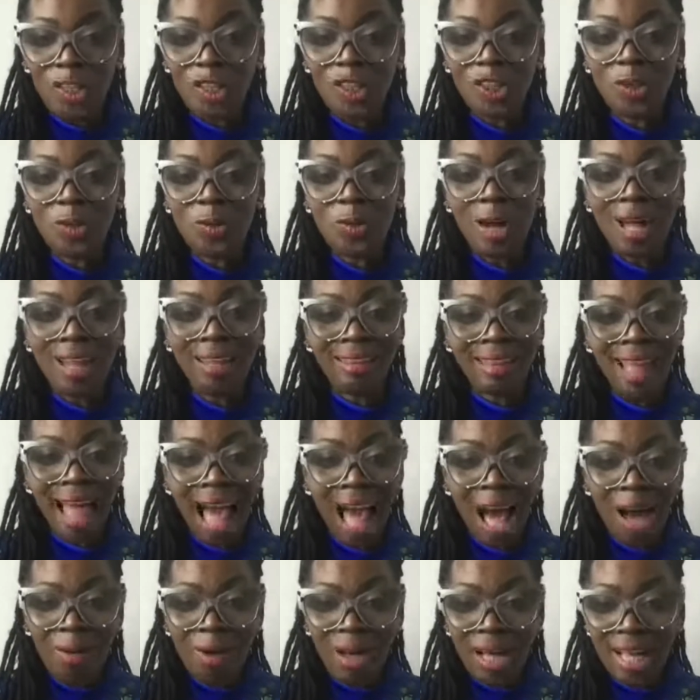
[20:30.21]
to
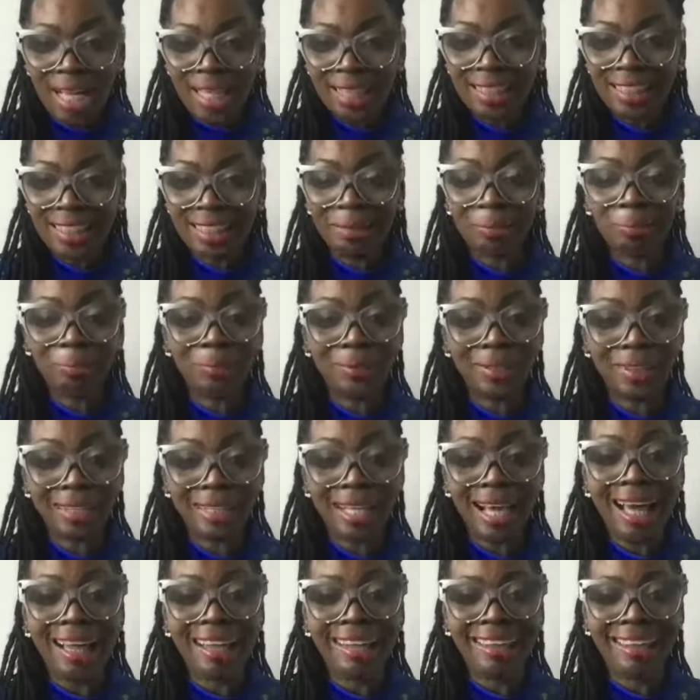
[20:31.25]
allow us to
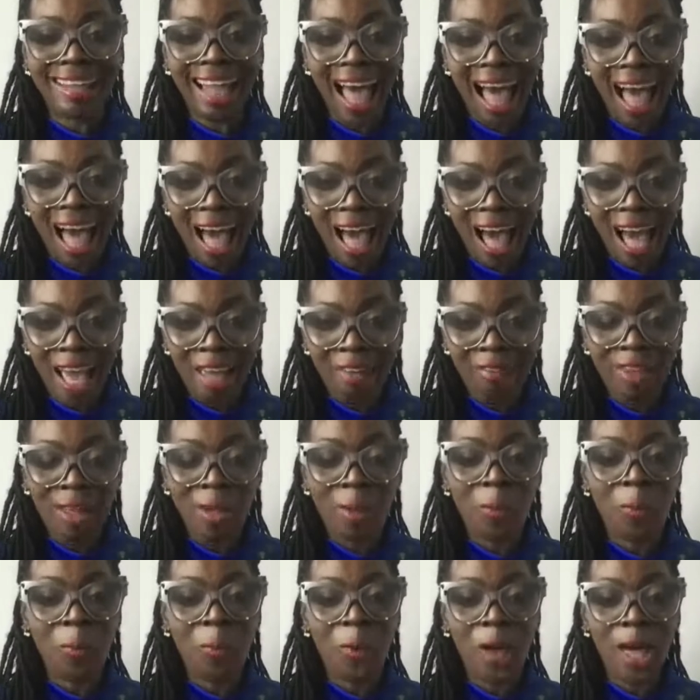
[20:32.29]
be alive
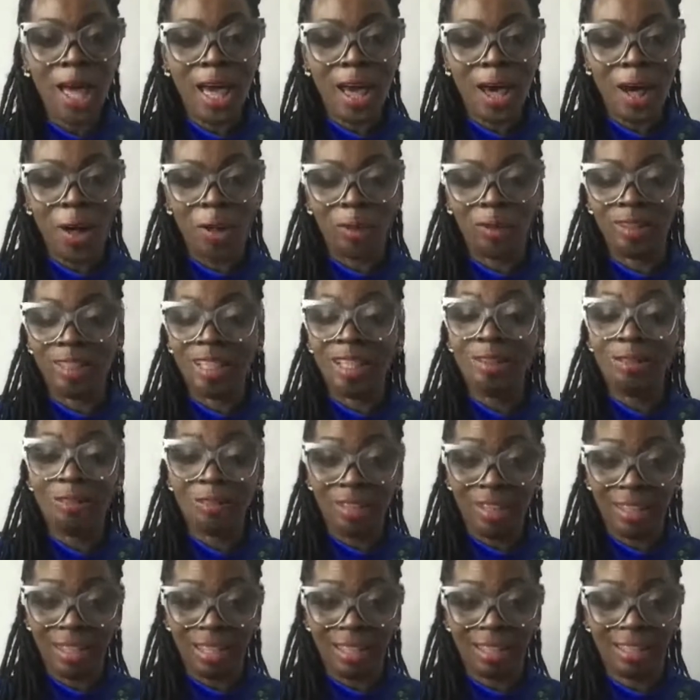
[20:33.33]
and well,
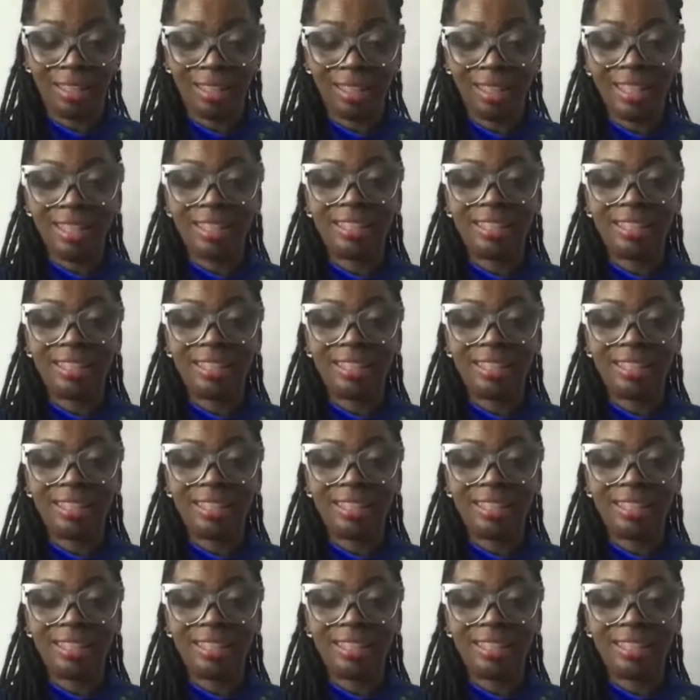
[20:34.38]
living